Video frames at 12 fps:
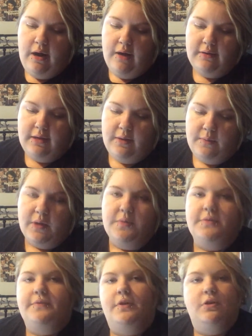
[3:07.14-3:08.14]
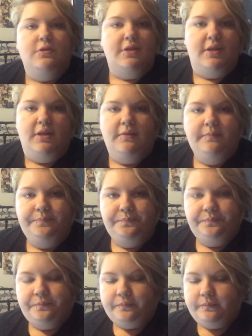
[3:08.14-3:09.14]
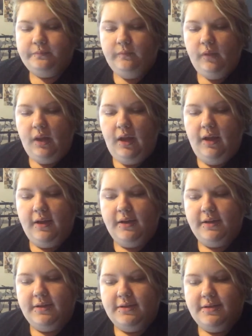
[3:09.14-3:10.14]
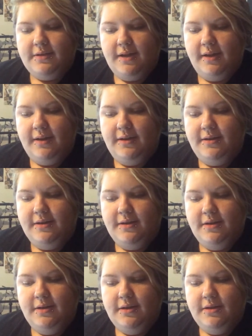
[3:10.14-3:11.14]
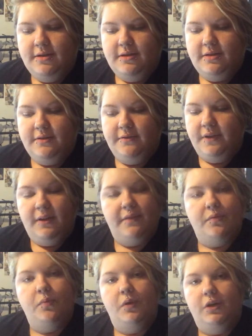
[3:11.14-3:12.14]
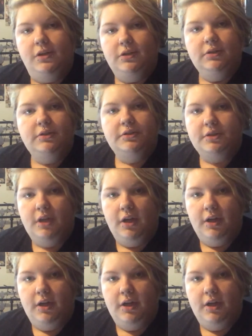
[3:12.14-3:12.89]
And then when I was 14, I started to feel even worse.